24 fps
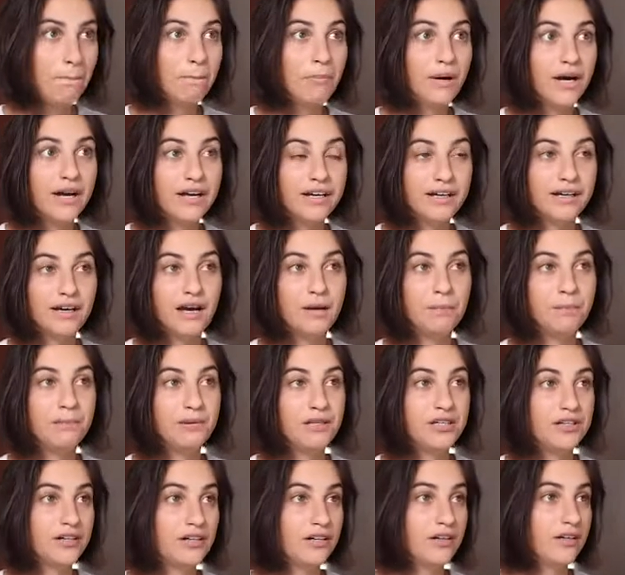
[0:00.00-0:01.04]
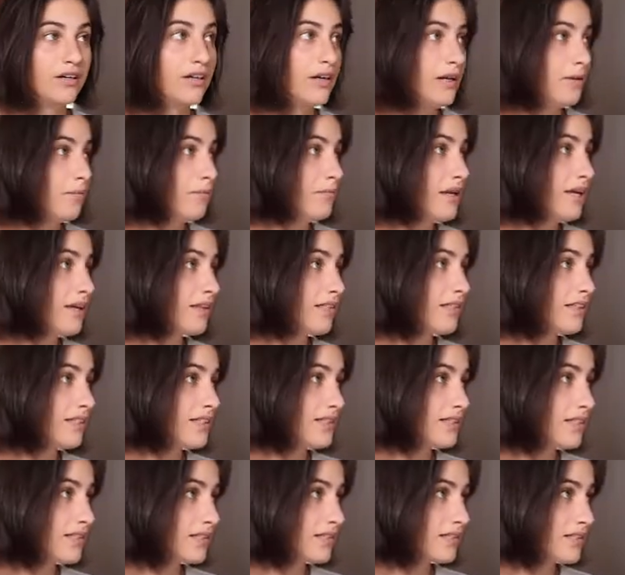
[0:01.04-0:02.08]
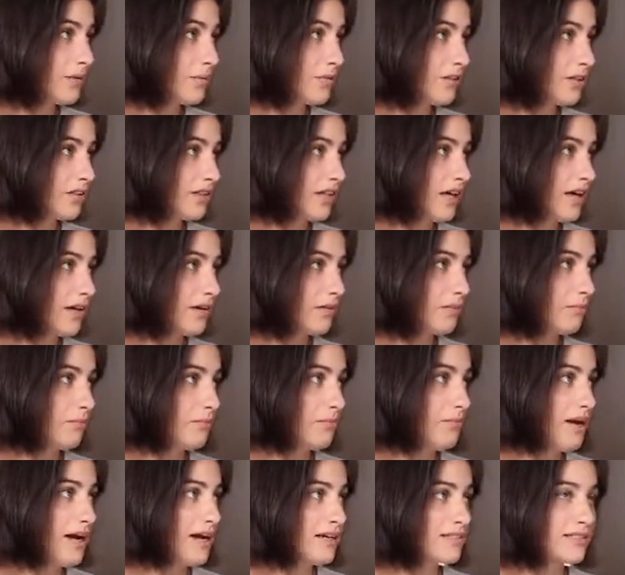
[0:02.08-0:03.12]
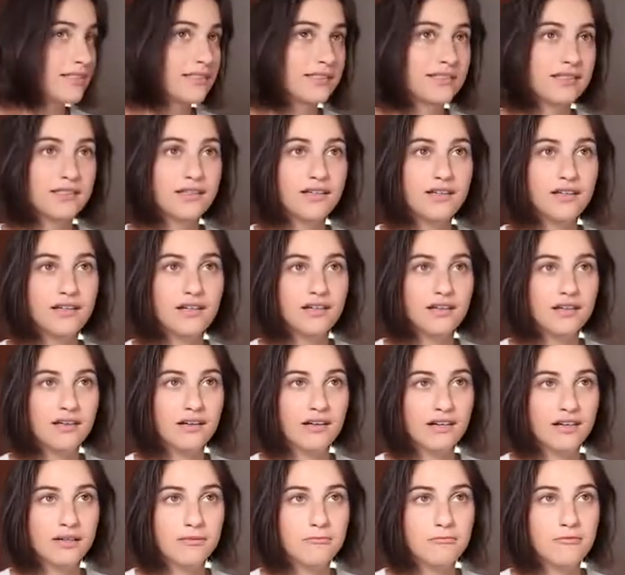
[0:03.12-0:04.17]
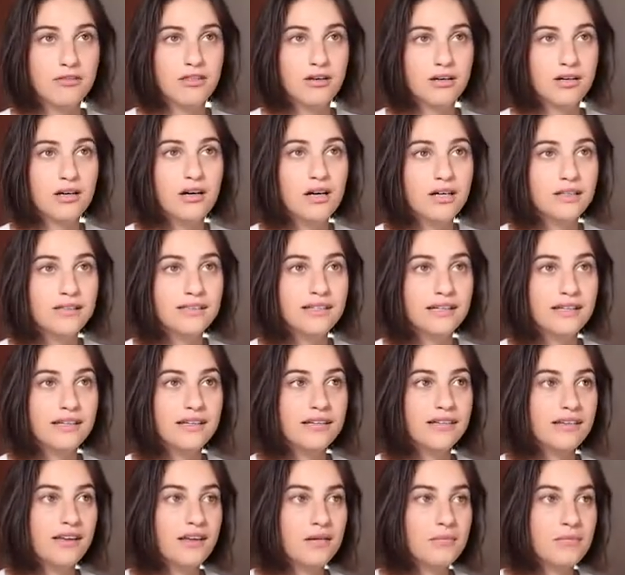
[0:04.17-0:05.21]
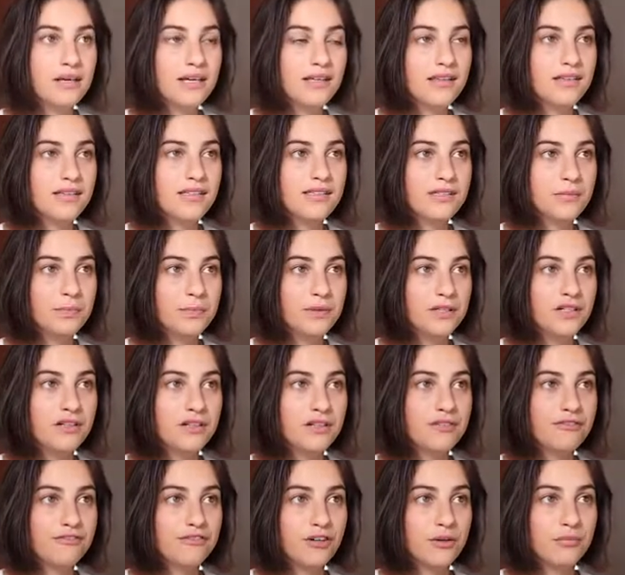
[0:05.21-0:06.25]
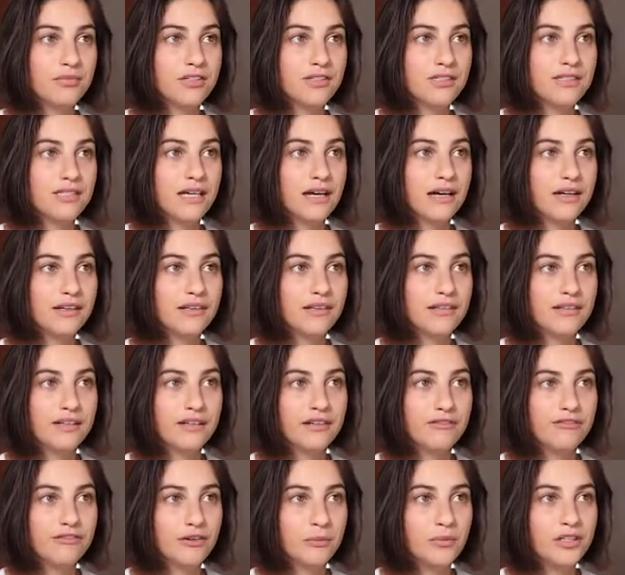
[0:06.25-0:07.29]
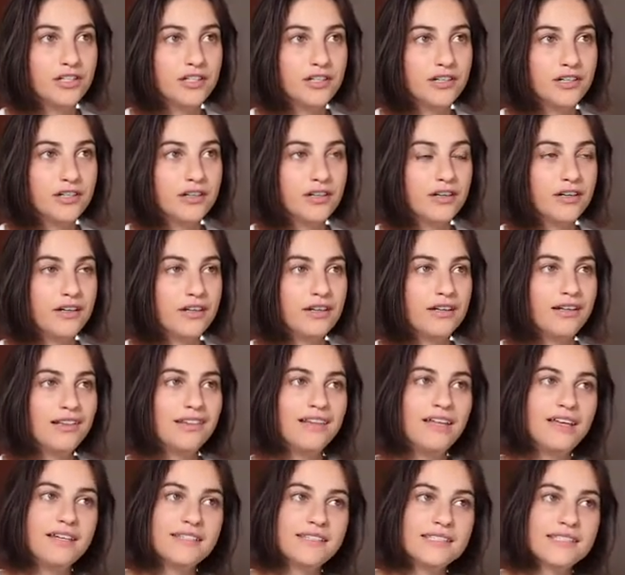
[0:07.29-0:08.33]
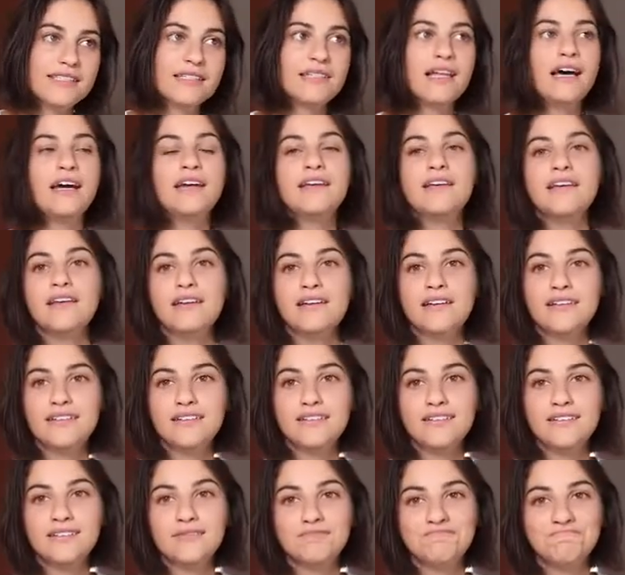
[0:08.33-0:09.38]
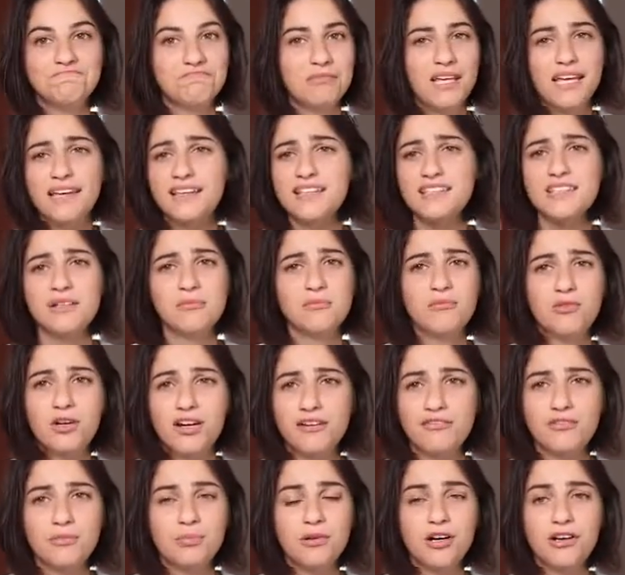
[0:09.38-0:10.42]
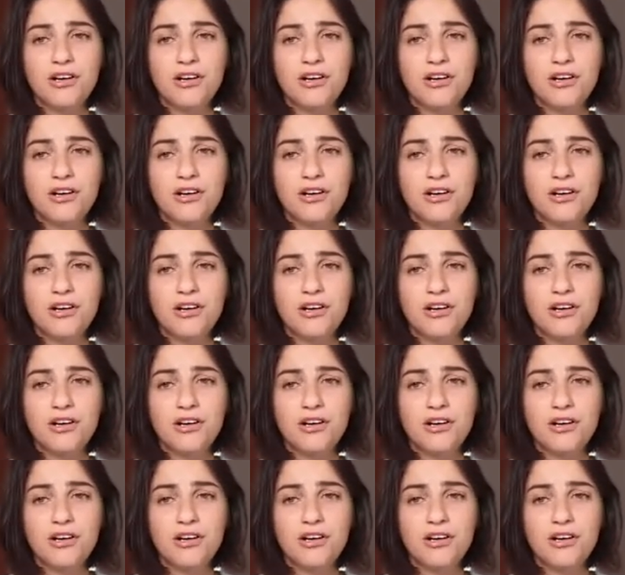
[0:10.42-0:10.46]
but appear, make this something that masks the content, and make this appear from the side, like from here, let it slide in some whatever